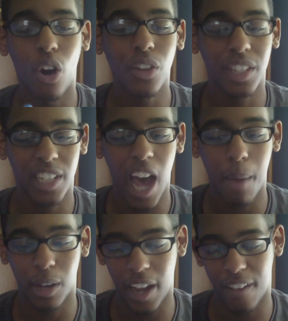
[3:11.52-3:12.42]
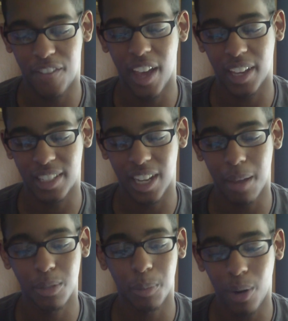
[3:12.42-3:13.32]
all the time on FX, and
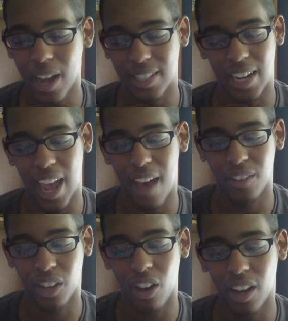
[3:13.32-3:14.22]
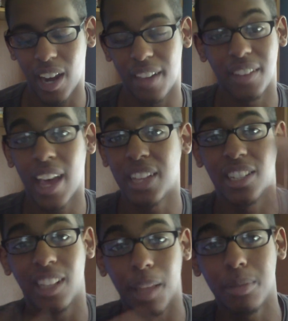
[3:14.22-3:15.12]
I'm surprised that I haven't caught it. I
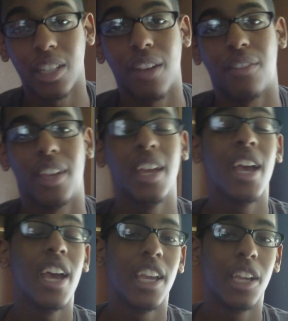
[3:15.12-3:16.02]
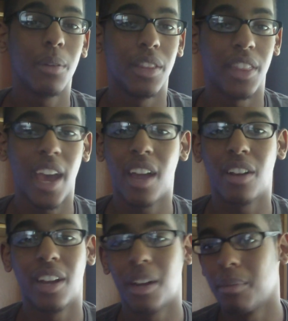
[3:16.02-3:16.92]
catch glimpses of it here and
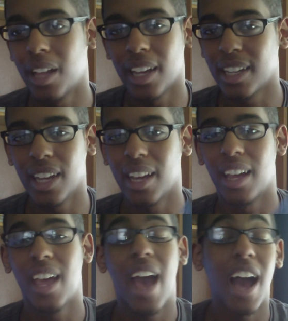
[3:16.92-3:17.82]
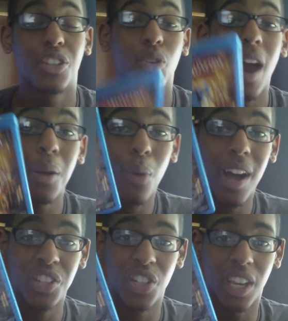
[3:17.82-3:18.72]
there, and I'm like, I tried
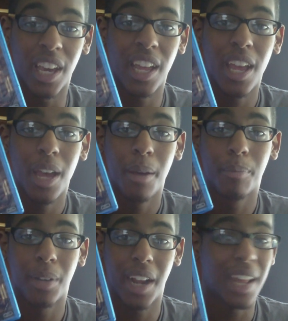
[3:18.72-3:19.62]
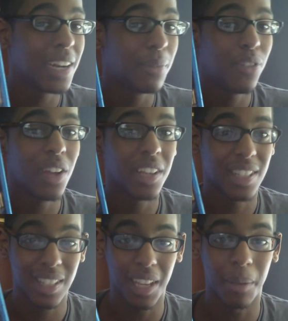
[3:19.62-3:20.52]
watching it, but I ended up falling
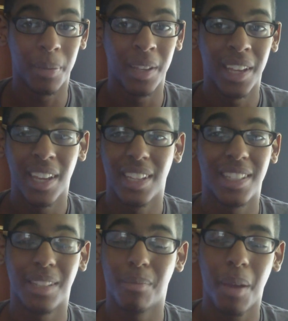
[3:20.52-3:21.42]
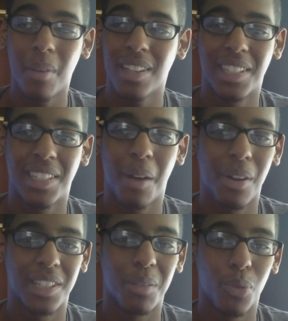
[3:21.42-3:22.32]
asleep. See, maybe I should stop
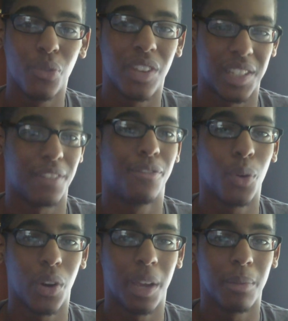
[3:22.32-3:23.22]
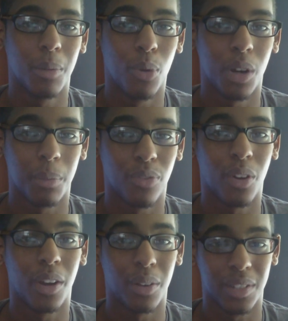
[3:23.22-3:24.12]
watching movies at 4 a.m. in the morning
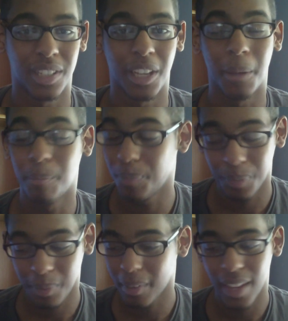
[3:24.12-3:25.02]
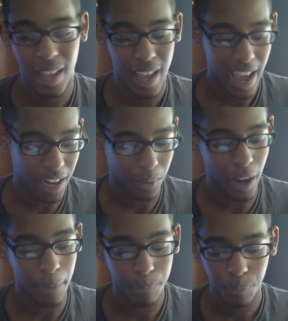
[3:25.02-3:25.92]
before I go to sleep.
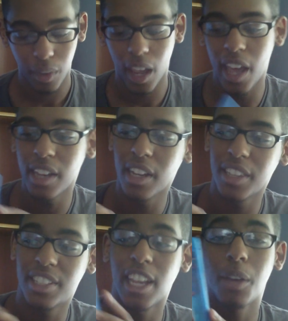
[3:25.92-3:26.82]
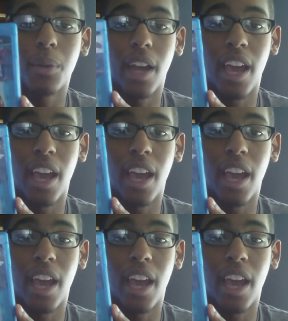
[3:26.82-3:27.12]
Anyway, and the second one, I